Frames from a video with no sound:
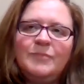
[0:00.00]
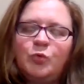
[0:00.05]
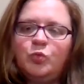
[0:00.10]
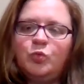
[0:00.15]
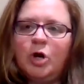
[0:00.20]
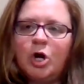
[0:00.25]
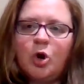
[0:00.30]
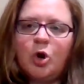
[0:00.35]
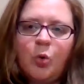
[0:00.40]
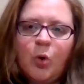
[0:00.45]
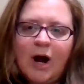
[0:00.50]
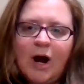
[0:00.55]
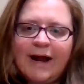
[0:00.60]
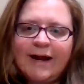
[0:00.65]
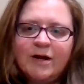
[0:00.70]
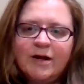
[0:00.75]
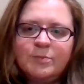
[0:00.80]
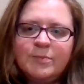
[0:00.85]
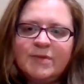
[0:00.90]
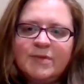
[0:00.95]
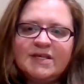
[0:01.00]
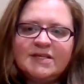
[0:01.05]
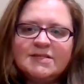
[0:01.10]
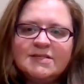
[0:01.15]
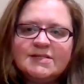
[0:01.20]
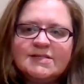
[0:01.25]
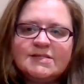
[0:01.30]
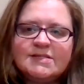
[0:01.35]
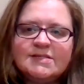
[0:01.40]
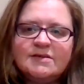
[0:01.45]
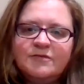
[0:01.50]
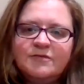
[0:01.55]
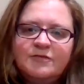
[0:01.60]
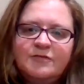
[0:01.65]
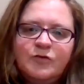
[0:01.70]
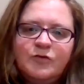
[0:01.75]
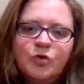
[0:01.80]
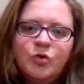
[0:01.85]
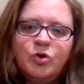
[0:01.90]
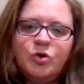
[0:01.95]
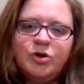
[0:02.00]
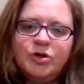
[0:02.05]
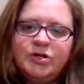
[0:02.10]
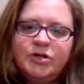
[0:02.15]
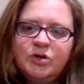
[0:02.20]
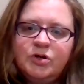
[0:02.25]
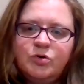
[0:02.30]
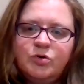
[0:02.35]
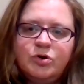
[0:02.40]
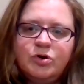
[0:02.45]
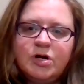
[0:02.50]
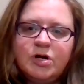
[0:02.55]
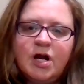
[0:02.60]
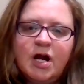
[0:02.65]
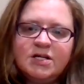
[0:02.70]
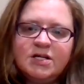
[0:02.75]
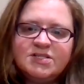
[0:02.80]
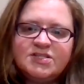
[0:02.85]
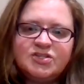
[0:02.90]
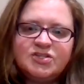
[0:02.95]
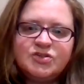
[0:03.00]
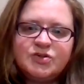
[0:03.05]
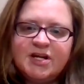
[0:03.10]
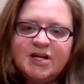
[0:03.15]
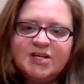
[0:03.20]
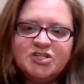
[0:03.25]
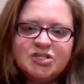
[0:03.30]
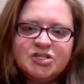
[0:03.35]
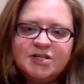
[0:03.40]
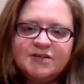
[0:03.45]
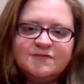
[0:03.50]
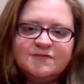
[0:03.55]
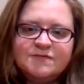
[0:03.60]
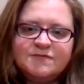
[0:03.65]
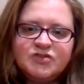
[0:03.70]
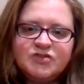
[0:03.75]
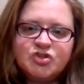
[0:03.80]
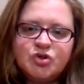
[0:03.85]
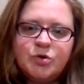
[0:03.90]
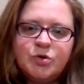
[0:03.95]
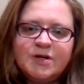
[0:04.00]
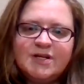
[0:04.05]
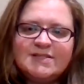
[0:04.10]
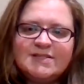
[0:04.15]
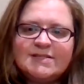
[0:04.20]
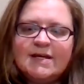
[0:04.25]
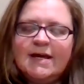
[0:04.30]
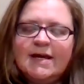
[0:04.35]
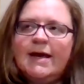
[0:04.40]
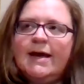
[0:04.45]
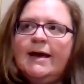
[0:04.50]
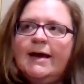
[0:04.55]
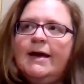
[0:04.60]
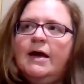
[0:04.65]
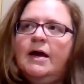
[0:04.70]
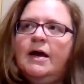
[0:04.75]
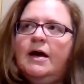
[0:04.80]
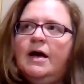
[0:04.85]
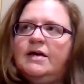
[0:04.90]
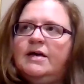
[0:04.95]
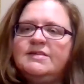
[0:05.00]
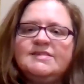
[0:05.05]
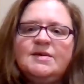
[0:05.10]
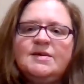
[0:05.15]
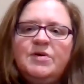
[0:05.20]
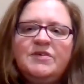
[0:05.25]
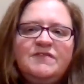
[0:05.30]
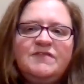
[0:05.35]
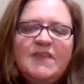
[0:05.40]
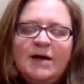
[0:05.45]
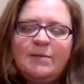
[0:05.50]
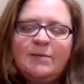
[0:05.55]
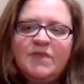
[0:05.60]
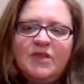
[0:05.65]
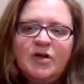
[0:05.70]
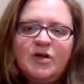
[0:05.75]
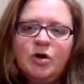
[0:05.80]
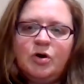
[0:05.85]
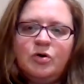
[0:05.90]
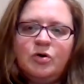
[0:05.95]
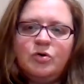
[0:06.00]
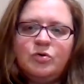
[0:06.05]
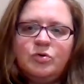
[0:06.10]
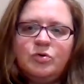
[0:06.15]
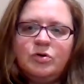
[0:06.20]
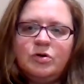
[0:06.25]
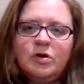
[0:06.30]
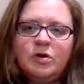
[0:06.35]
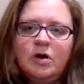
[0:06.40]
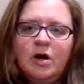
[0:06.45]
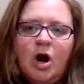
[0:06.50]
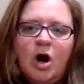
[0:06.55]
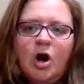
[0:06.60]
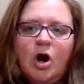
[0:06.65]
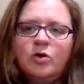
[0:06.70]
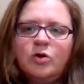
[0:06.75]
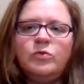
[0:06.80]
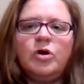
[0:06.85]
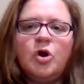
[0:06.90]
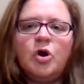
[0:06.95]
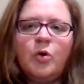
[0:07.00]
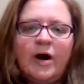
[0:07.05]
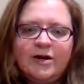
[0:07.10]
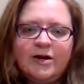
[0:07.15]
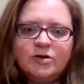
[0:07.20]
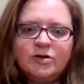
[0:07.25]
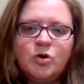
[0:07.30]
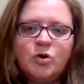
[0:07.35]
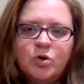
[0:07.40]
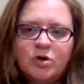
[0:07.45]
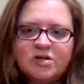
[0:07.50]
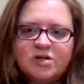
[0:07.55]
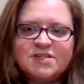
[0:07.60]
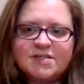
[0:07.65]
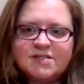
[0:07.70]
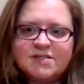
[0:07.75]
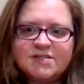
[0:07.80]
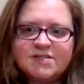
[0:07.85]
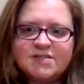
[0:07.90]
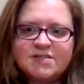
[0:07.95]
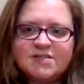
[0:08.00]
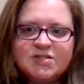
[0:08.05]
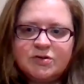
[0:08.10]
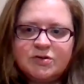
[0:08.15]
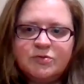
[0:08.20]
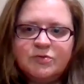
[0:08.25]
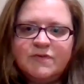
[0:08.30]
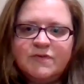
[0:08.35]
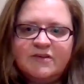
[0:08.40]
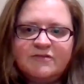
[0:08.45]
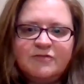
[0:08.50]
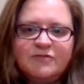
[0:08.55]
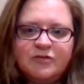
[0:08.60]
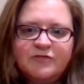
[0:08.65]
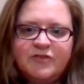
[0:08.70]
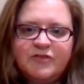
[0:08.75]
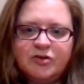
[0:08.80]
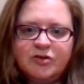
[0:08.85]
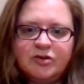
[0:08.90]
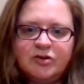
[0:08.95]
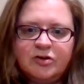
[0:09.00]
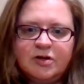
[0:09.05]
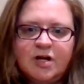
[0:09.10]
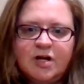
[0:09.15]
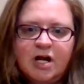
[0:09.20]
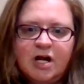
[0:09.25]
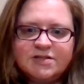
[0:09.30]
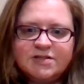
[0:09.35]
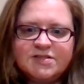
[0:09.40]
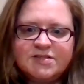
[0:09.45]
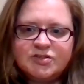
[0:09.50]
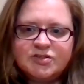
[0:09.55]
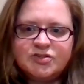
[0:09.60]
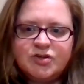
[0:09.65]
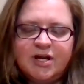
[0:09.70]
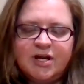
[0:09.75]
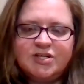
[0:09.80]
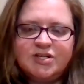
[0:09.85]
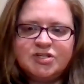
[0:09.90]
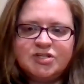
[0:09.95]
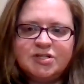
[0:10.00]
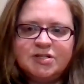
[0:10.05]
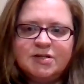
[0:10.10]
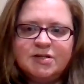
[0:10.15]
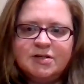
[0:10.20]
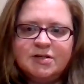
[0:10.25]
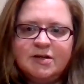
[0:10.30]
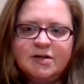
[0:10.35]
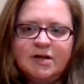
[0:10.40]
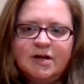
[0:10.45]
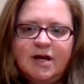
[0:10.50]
requirements for your concentration of choice. Some of them, though, are required courses too that fulfill your concentration.